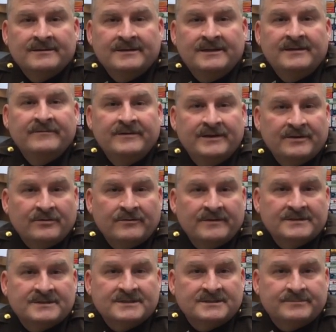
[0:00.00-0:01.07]
any vehicle
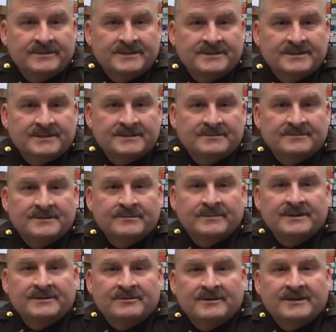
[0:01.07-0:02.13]
that's suspicious or
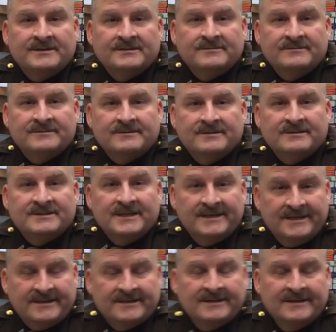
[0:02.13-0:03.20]
somebody trying to
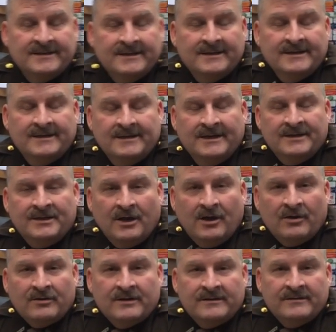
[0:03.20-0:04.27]
take a
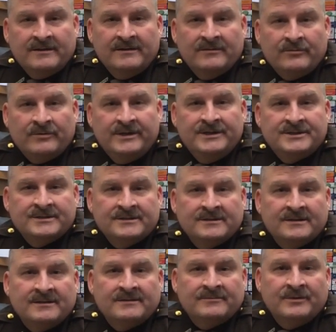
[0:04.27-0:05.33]
dog in the
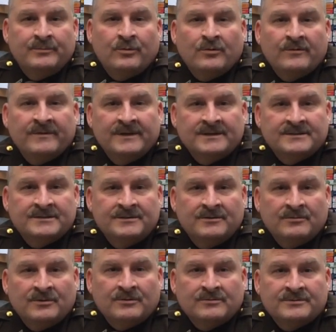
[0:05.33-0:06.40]
region, report that to
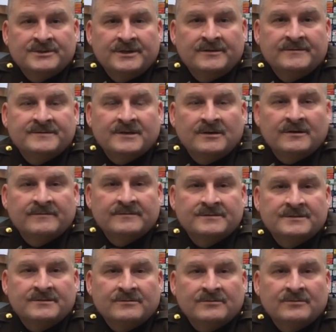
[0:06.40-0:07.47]
your local sheriff's
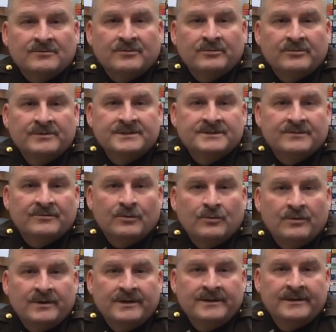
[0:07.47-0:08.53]
office or local police
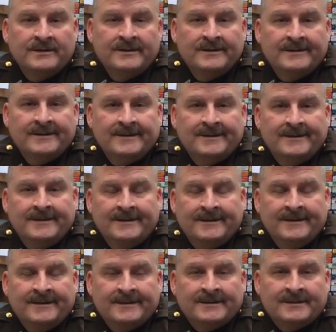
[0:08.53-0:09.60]
authority.
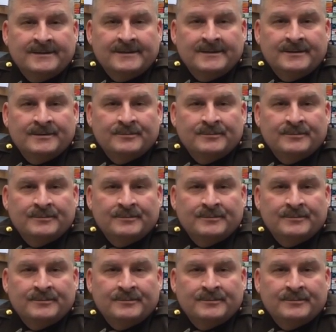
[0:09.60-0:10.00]
And